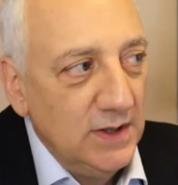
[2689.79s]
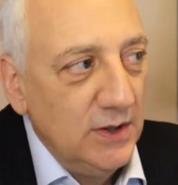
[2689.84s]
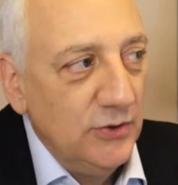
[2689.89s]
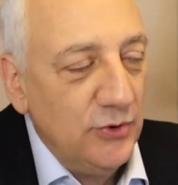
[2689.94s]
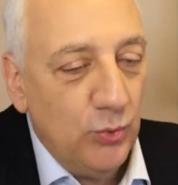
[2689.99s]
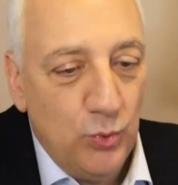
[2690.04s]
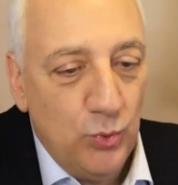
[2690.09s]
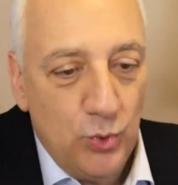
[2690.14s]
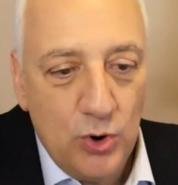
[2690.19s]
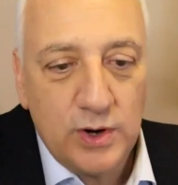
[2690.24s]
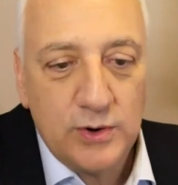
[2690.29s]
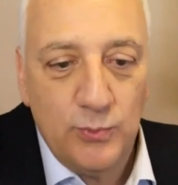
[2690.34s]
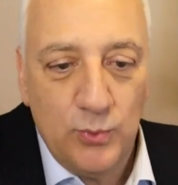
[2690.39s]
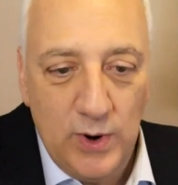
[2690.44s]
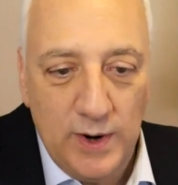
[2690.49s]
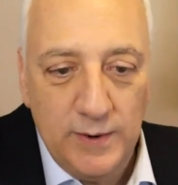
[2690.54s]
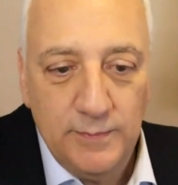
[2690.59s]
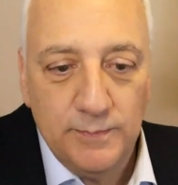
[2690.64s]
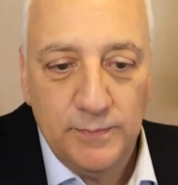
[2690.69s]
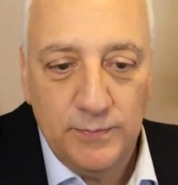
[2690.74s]
the work
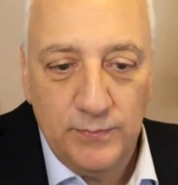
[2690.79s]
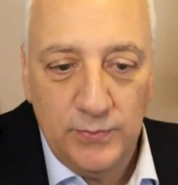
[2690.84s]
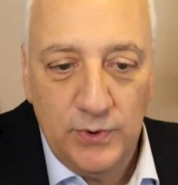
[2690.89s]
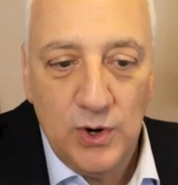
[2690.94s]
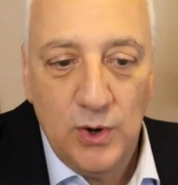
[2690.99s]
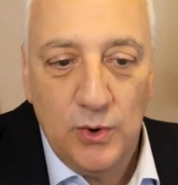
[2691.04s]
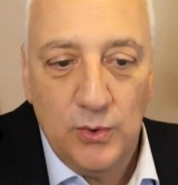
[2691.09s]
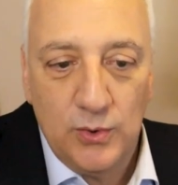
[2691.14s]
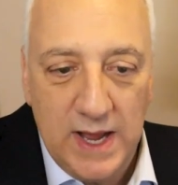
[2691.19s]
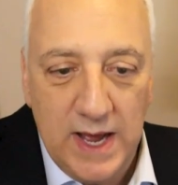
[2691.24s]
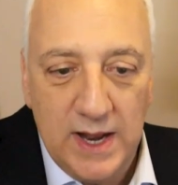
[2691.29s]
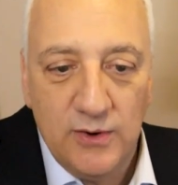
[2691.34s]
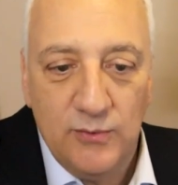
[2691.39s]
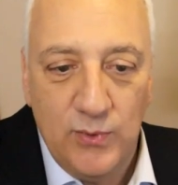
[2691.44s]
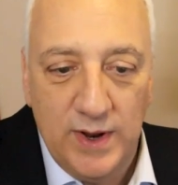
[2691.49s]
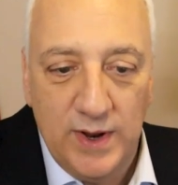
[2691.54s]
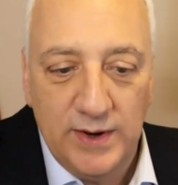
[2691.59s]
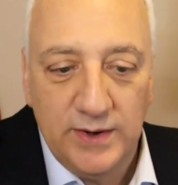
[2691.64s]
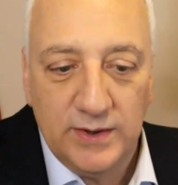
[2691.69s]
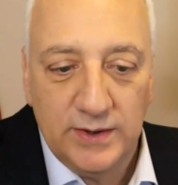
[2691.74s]
went, you know, kind of
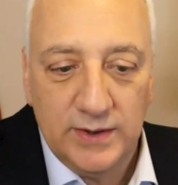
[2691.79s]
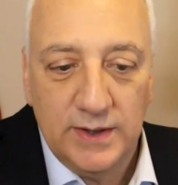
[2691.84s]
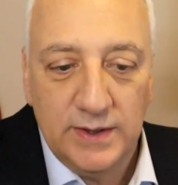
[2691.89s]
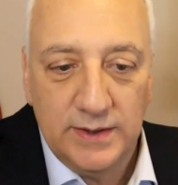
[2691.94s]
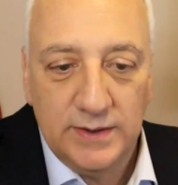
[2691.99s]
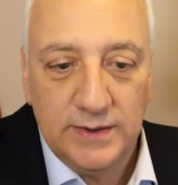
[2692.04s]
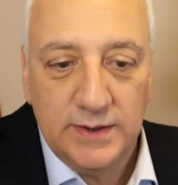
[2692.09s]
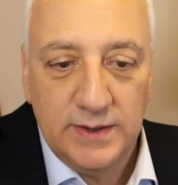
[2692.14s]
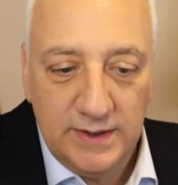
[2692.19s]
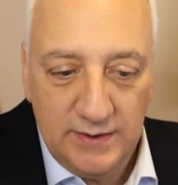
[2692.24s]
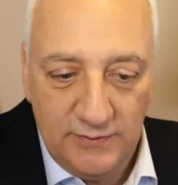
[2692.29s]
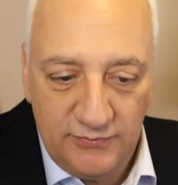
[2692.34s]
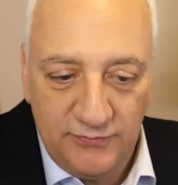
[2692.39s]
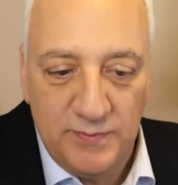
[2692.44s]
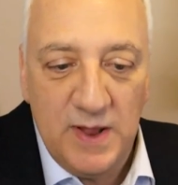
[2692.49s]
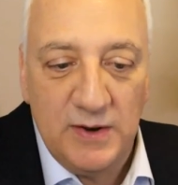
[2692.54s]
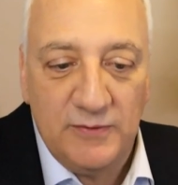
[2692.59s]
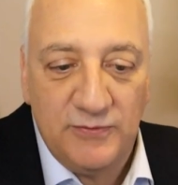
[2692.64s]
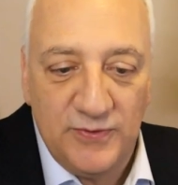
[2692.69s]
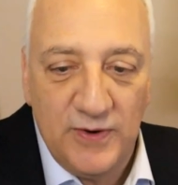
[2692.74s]
went, uh, uh, it,
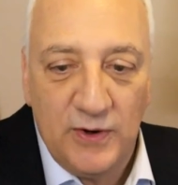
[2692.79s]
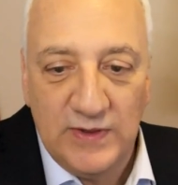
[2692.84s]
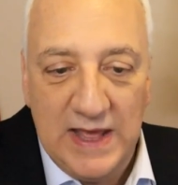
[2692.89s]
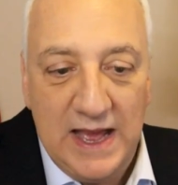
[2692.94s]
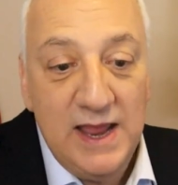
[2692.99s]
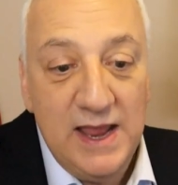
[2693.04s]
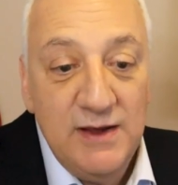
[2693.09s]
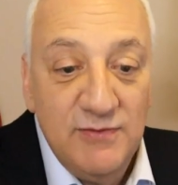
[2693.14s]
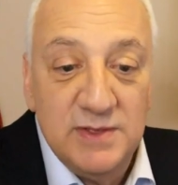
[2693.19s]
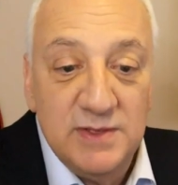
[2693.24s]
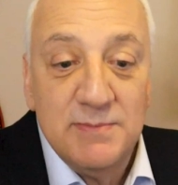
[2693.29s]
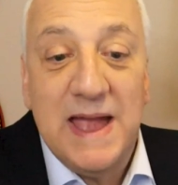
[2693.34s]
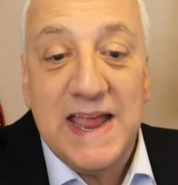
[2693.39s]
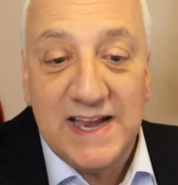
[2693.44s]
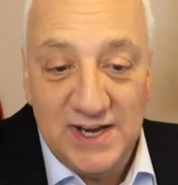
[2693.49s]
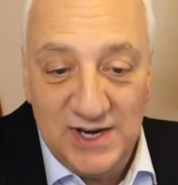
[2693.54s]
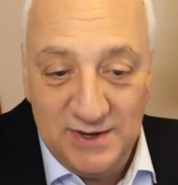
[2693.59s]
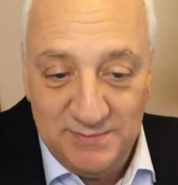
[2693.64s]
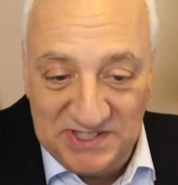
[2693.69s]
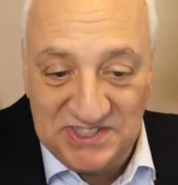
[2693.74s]
it felt now, even
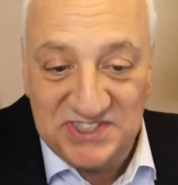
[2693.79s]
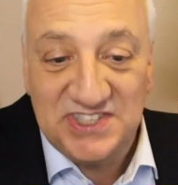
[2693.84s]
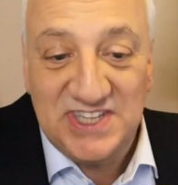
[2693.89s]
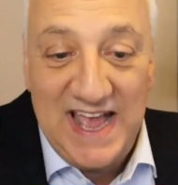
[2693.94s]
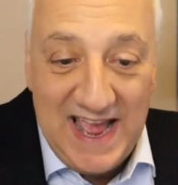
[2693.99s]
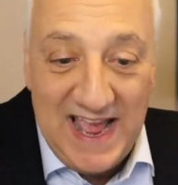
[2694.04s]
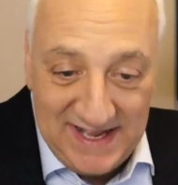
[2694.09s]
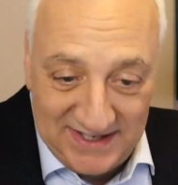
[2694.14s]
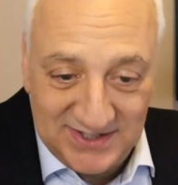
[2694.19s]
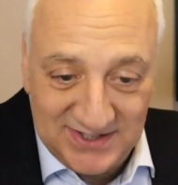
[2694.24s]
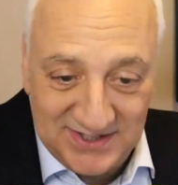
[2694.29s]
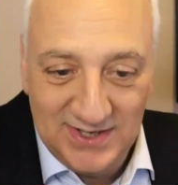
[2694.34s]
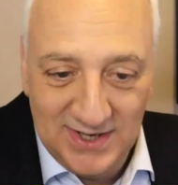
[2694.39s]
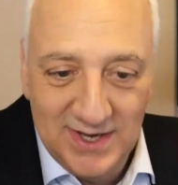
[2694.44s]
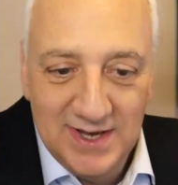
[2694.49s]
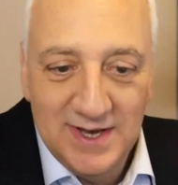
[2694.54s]
making the mistakes.